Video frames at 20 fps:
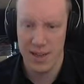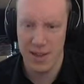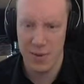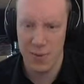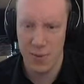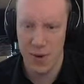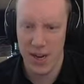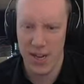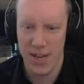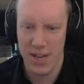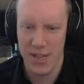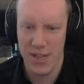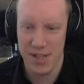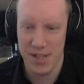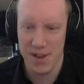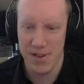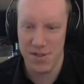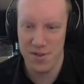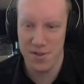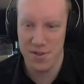Why is
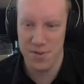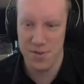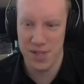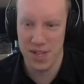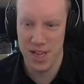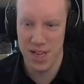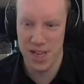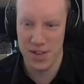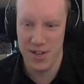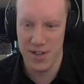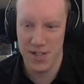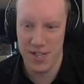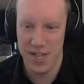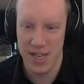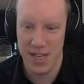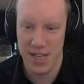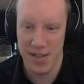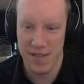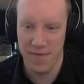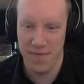there no status
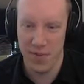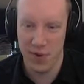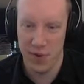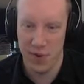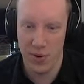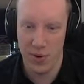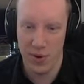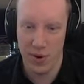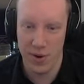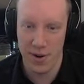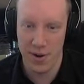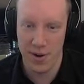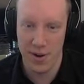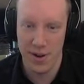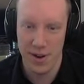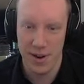heal for...